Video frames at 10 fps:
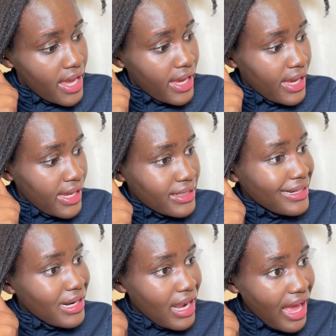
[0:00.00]
and
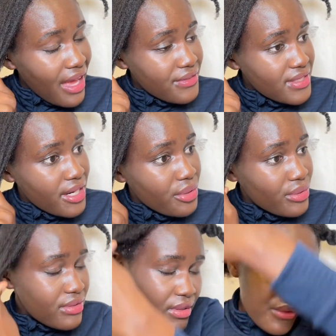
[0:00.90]
gloves are
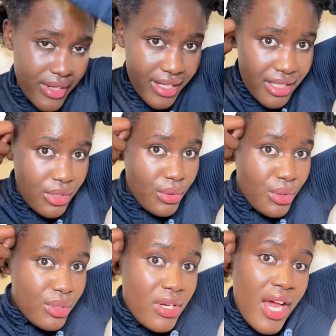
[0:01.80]
also very
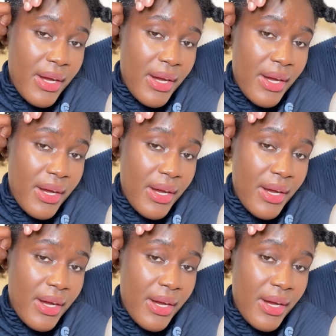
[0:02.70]
good